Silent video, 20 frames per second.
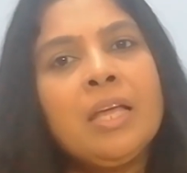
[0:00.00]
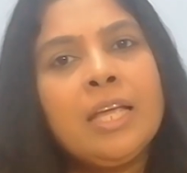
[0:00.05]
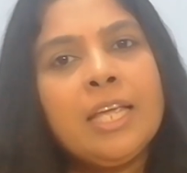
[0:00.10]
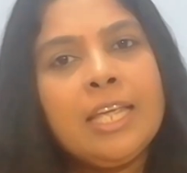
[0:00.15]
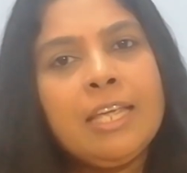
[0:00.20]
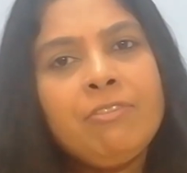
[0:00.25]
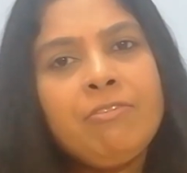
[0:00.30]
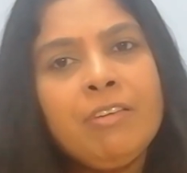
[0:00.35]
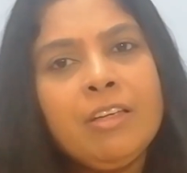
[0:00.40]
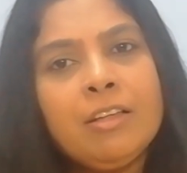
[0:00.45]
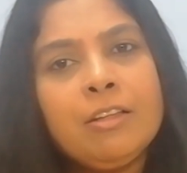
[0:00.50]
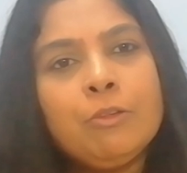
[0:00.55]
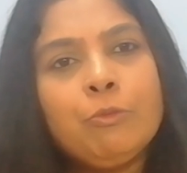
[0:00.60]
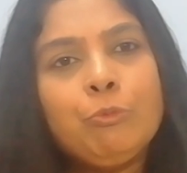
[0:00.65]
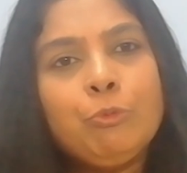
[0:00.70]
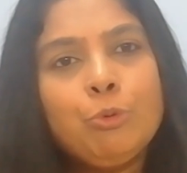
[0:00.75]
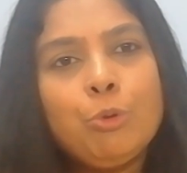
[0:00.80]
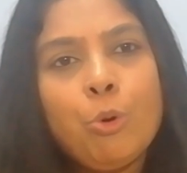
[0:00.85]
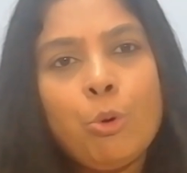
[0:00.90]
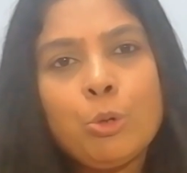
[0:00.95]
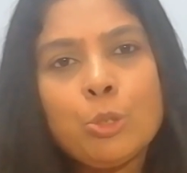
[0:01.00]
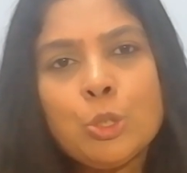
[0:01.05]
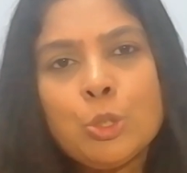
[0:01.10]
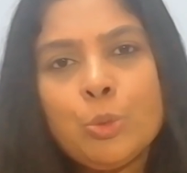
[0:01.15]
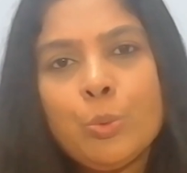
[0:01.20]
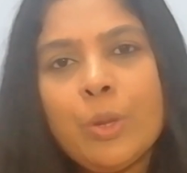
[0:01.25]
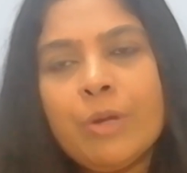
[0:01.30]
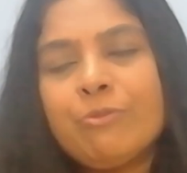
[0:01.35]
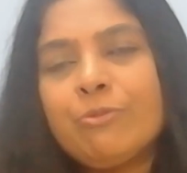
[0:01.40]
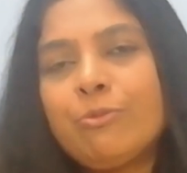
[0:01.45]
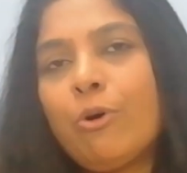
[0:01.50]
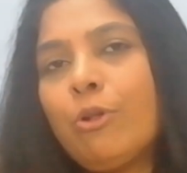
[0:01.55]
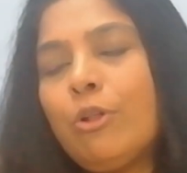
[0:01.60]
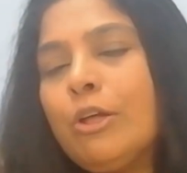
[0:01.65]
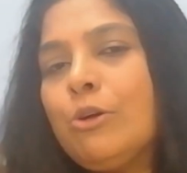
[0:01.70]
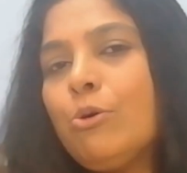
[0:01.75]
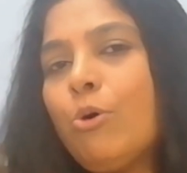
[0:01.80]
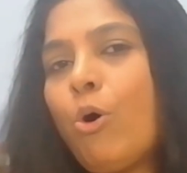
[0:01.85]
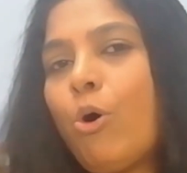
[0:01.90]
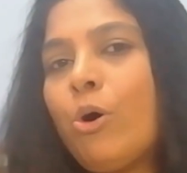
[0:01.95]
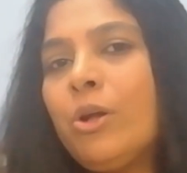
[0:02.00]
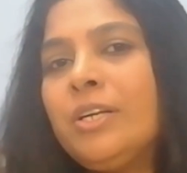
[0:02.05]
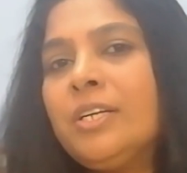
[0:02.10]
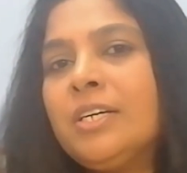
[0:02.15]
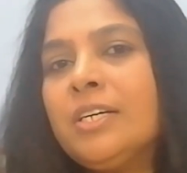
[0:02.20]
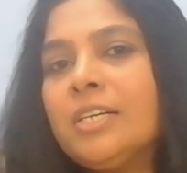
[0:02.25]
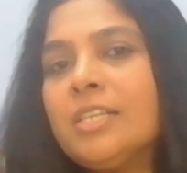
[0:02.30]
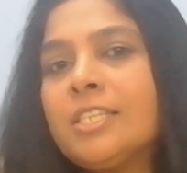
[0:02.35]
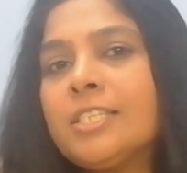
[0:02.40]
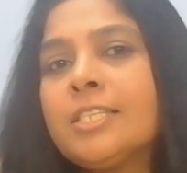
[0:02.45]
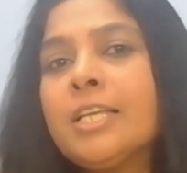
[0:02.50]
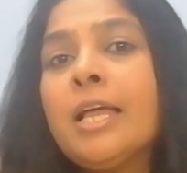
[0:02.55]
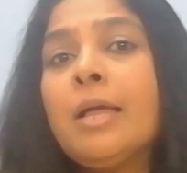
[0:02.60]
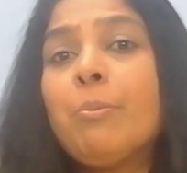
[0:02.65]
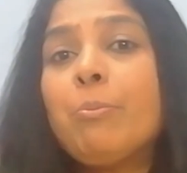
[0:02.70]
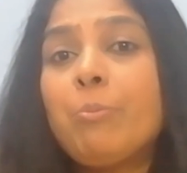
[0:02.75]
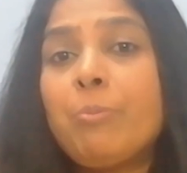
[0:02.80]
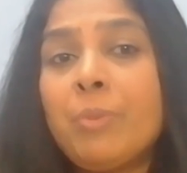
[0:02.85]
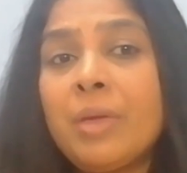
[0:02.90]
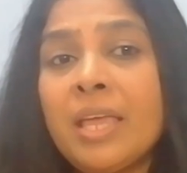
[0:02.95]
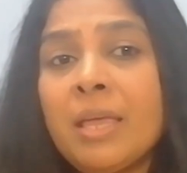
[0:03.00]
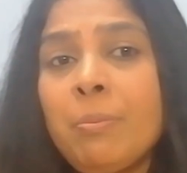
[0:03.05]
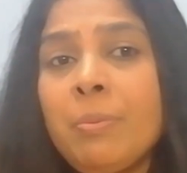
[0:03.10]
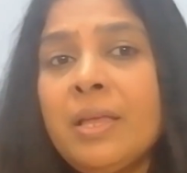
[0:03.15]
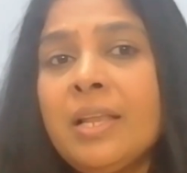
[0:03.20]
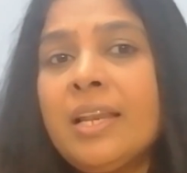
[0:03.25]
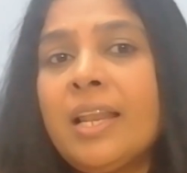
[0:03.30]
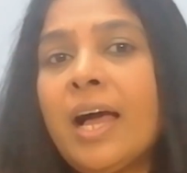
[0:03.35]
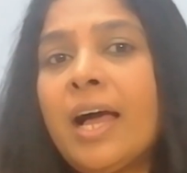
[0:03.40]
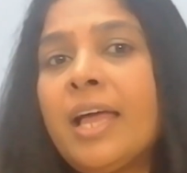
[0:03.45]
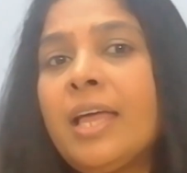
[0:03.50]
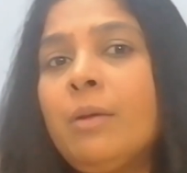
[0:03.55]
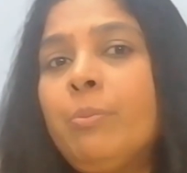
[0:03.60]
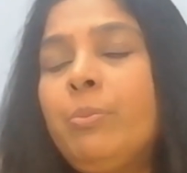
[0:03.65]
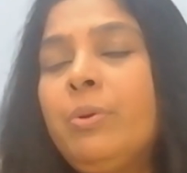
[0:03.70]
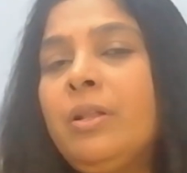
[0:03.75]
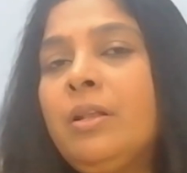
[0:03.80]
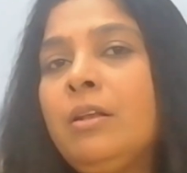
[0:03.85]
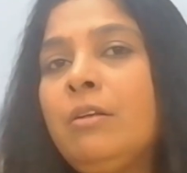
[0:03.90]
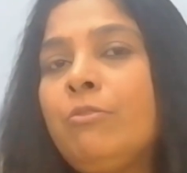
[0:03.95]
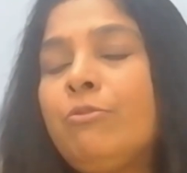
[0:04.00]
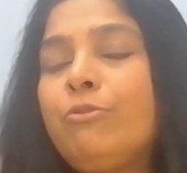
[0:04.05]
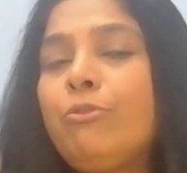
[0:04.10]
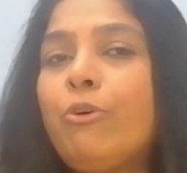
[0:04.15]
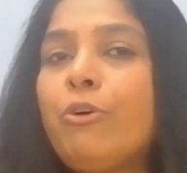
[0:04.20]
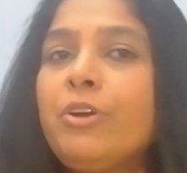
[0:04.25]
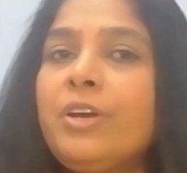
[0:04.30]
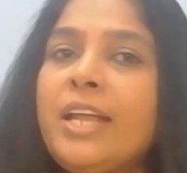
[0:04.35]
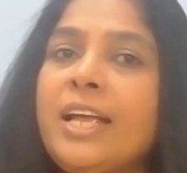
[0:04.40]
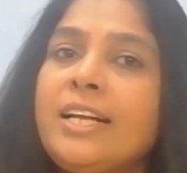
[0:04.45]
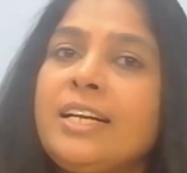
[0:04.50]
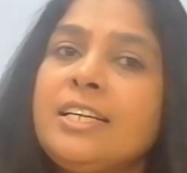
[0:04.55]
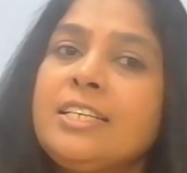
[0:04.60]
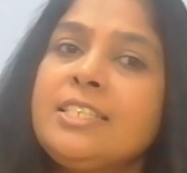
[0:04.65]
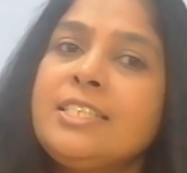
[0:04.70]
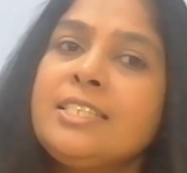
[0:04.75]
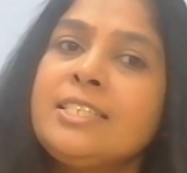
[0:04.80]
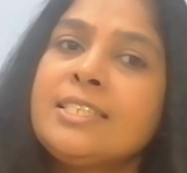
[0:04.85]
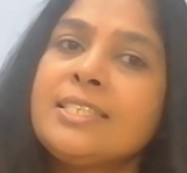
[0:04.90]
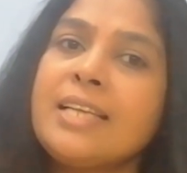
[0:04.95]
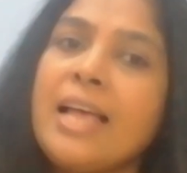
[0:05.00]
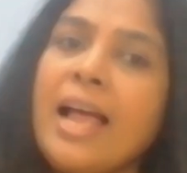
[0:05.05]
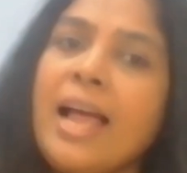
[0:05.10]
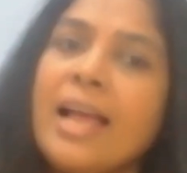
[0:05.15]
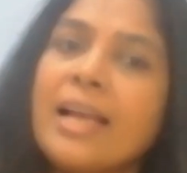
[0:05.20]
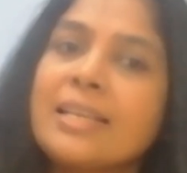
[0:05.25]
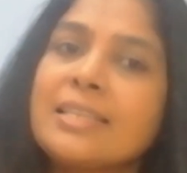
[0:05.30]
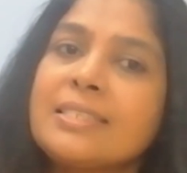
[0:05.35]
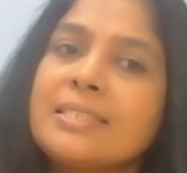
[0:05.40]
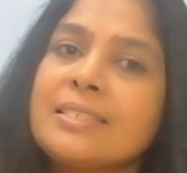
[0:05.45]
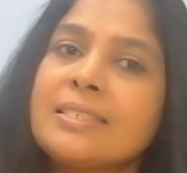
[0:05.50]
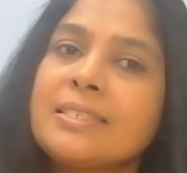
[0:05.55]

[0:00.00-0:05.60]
Even those who are following orders may be liable for negligence acts.